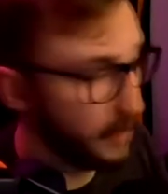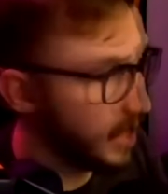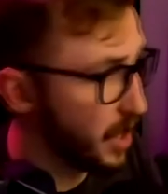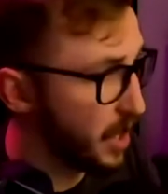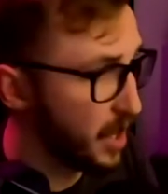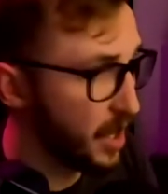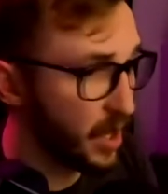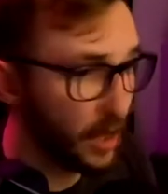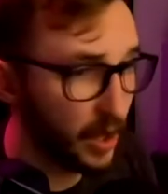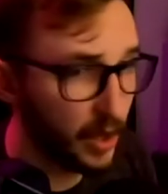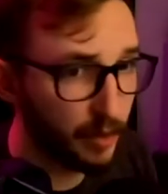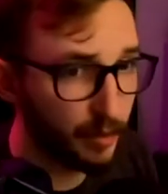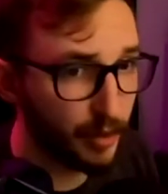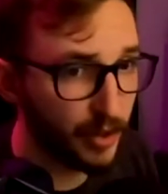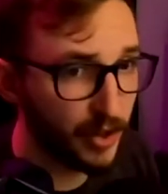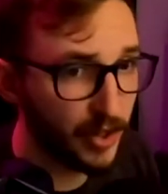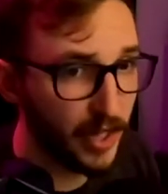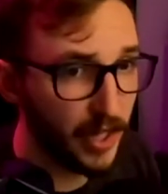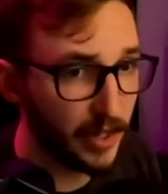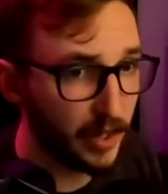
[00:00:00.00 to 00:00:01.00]

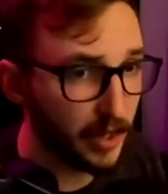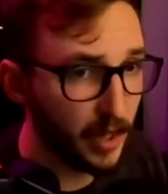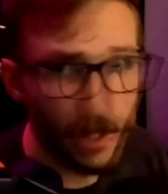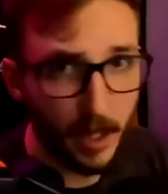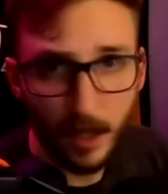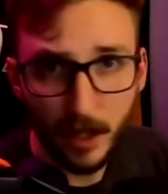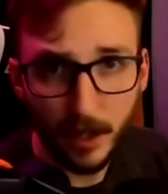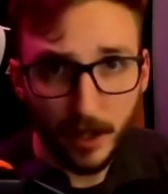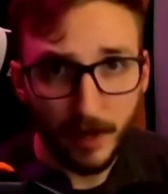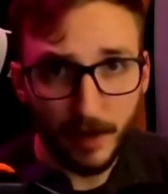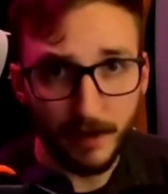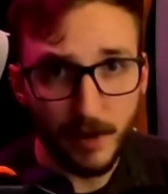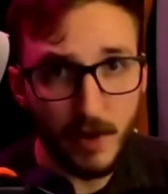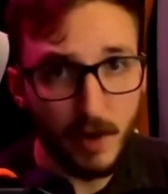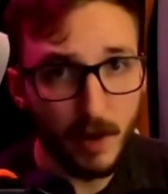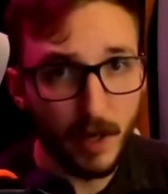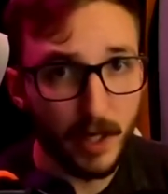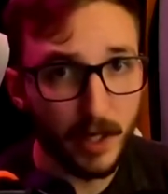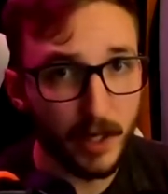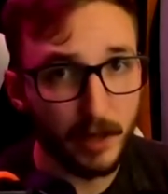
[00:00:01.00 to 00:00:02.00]
100%. If you
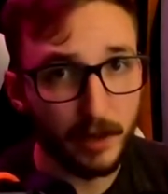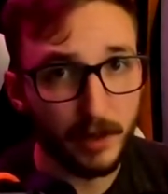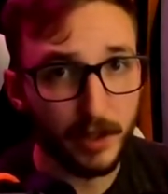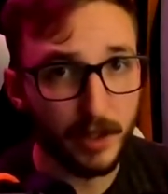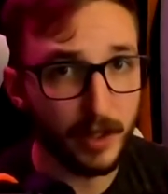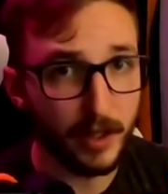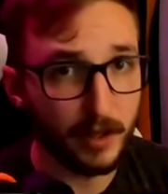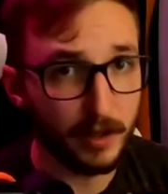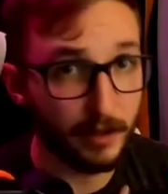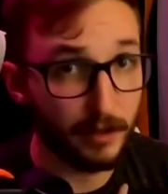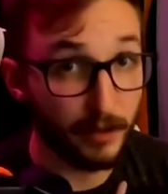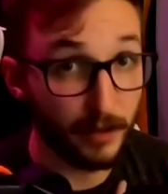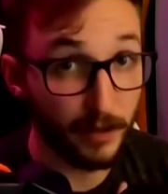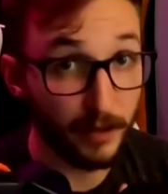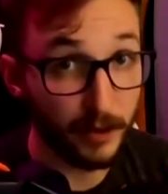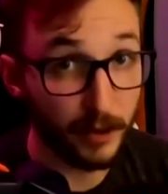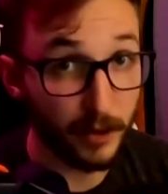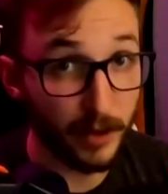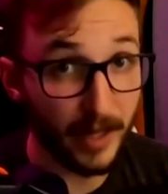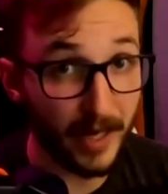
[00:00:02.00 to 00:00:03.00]
want to go to the thrift
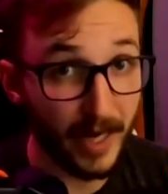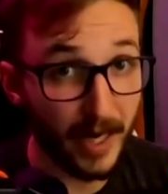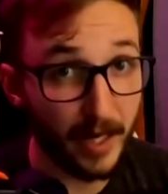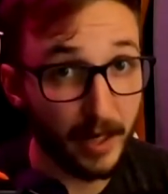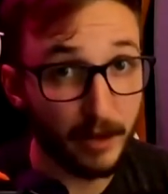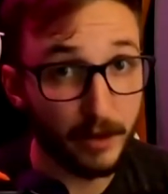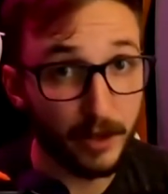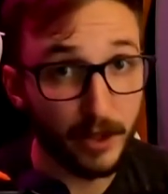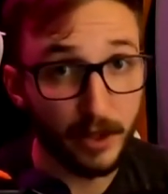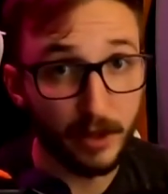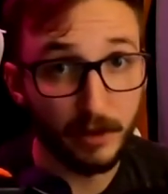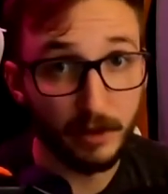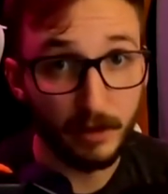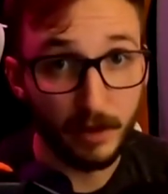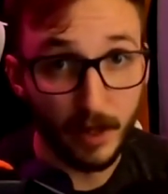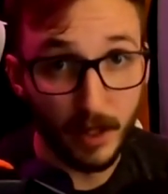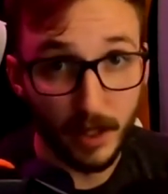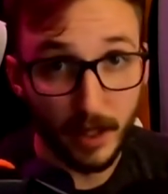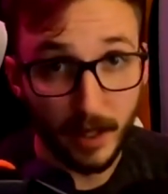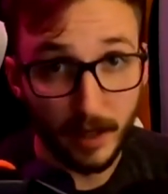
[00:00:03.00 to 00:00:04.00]
store that I go to,
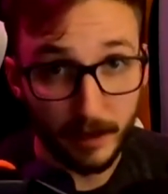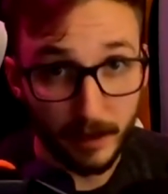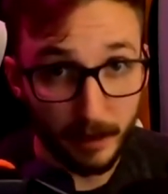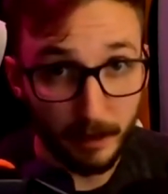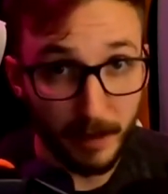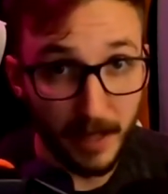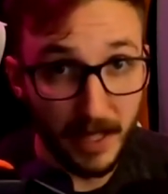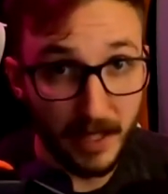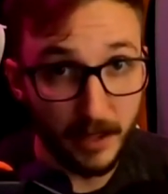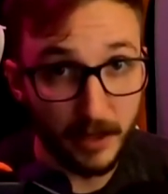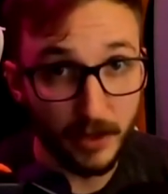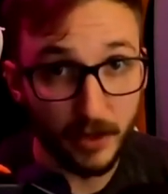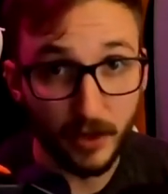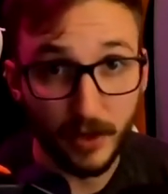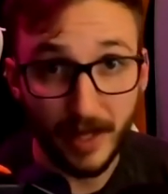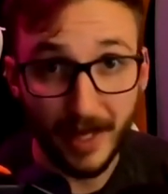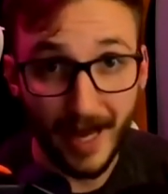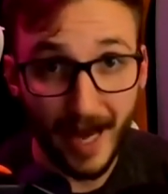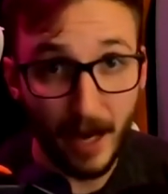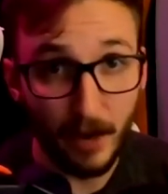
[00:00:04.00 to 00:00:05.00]
the bins or
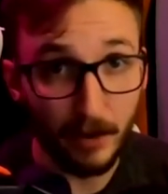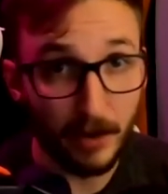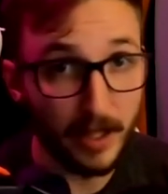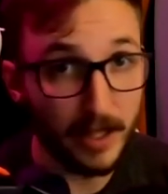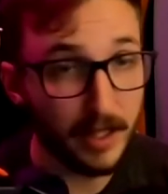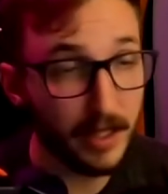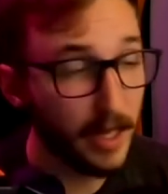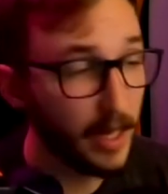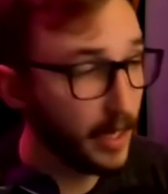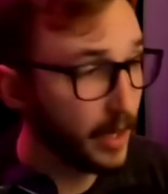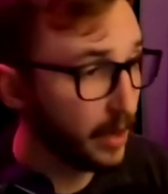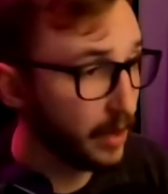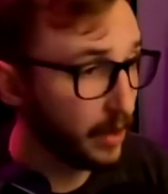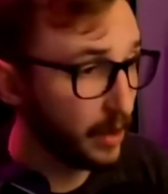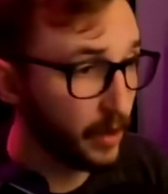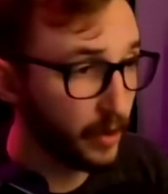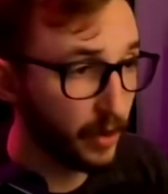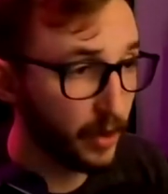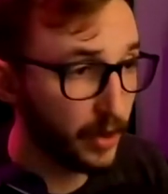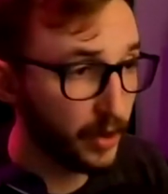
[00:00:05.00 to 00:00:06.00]
the outlet,
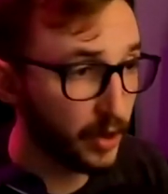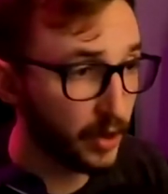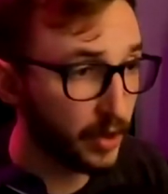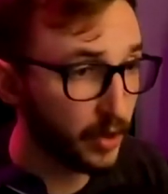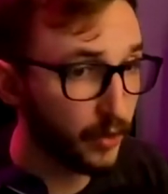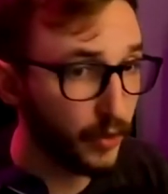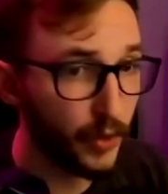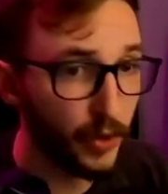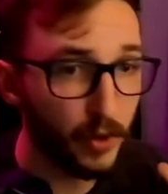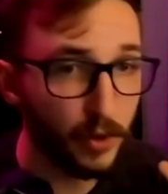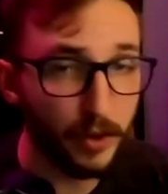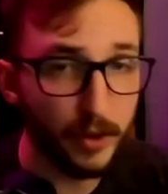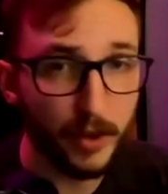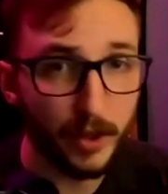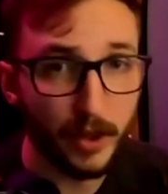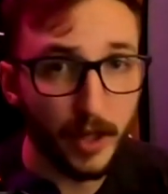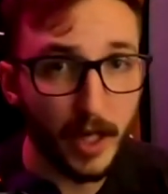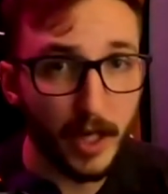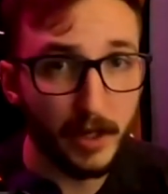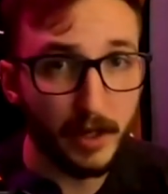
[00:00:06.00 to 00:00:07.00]
literally just Google in
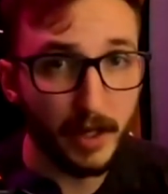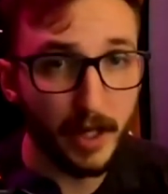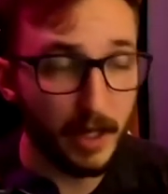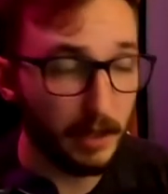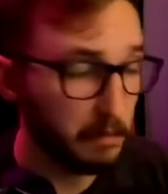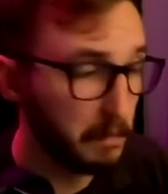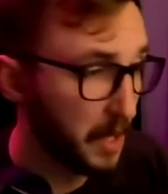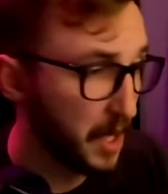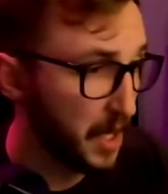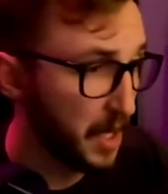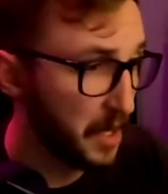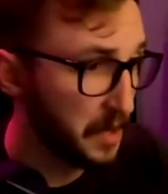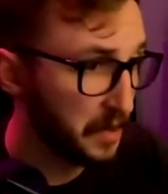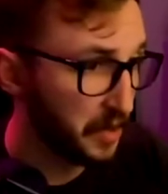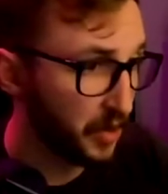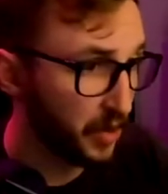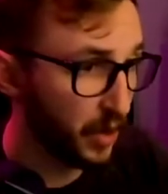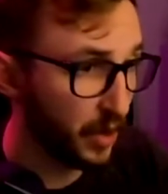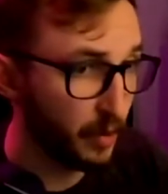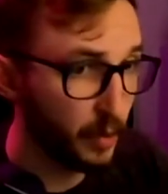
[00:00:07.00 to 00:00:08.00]
your area,
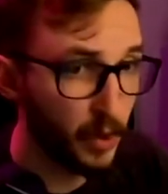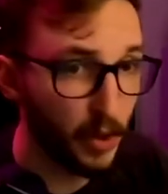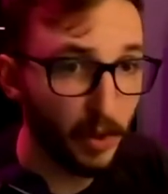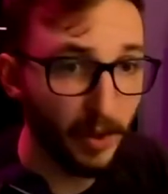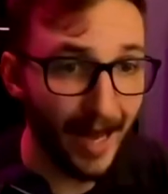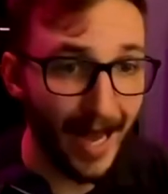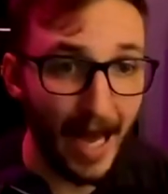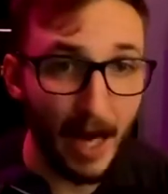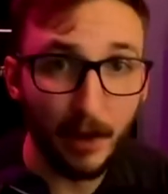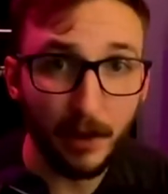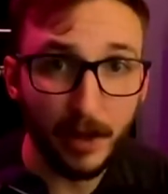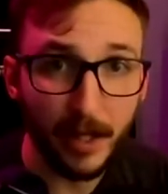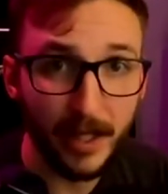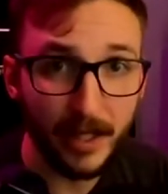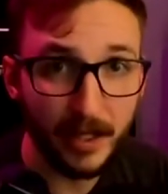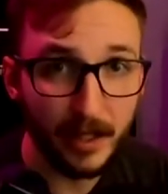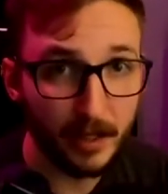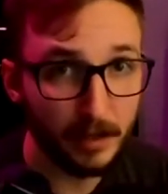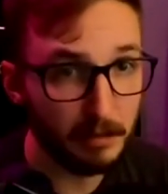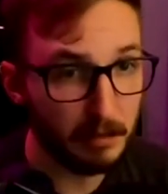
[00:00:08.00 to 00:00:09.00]
Goodwill
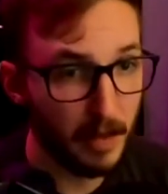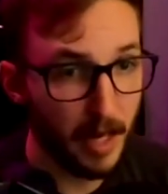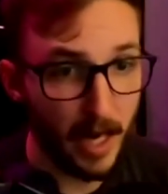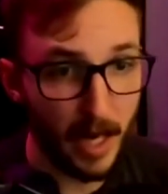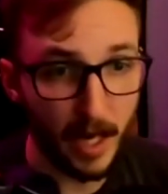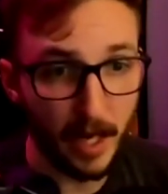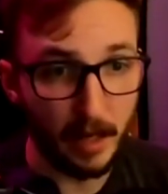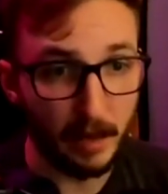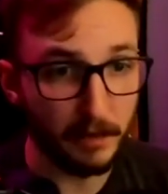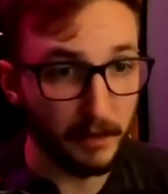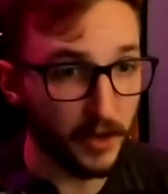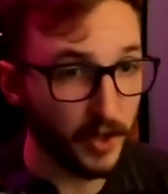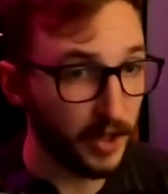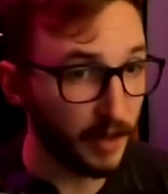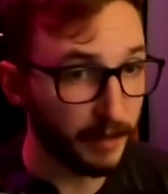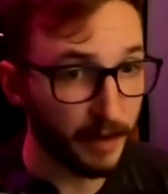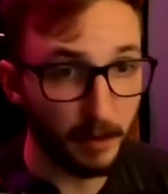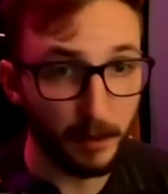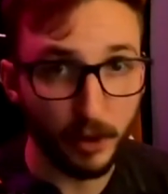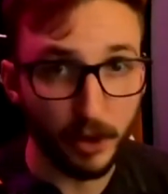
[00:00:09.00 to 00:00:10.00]
outlet and
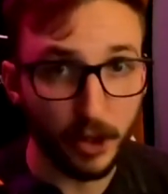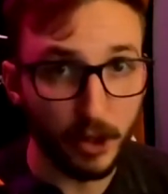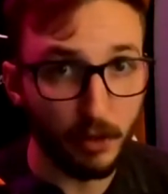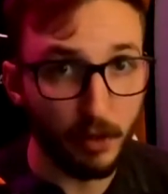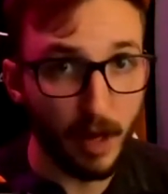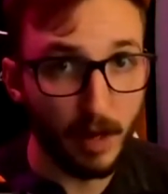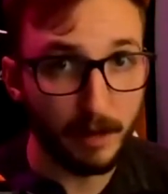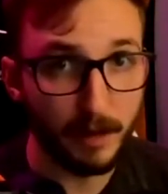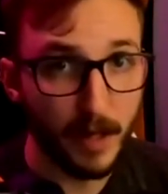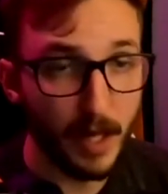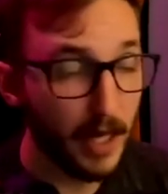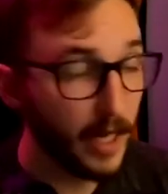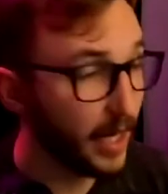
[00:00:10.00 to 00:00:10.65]
something will show up.